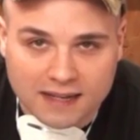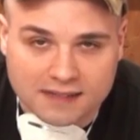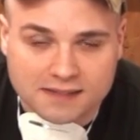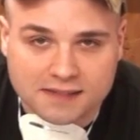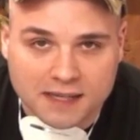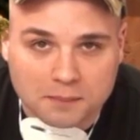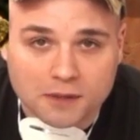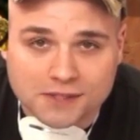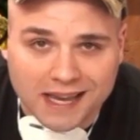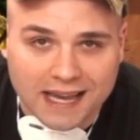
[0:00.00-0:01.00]
is
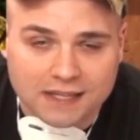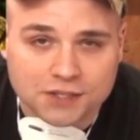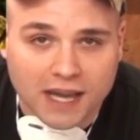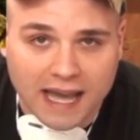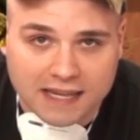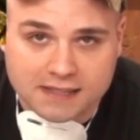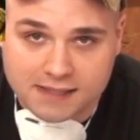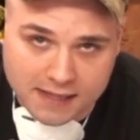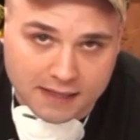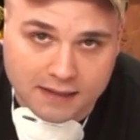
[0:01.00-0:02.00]
Timber's Edge
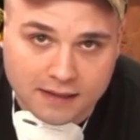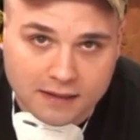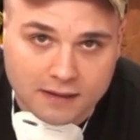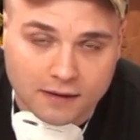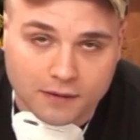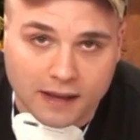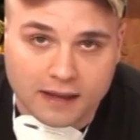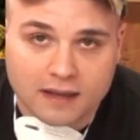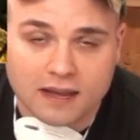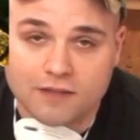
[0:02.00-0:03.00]
XD.
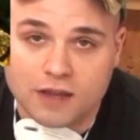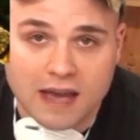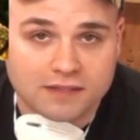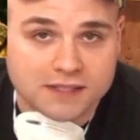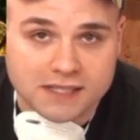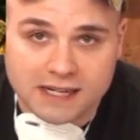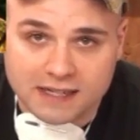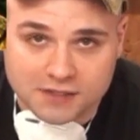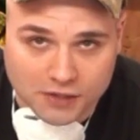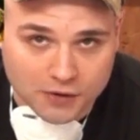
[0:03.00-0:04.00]
Okay, if you haven't seen
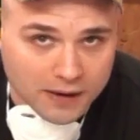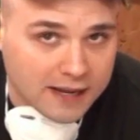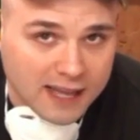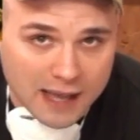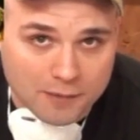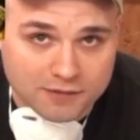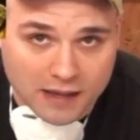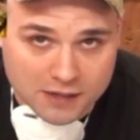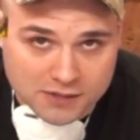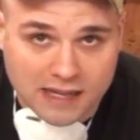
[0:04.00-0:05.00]
it, it's a great
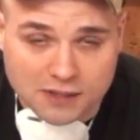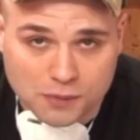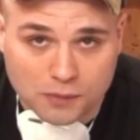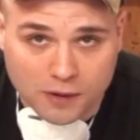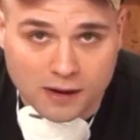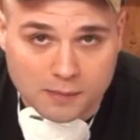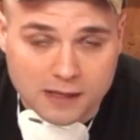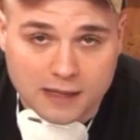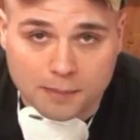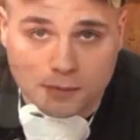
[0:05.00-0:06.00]
camouflage, and that's what we're going to
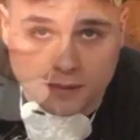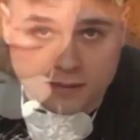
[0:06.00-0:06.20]
be dipping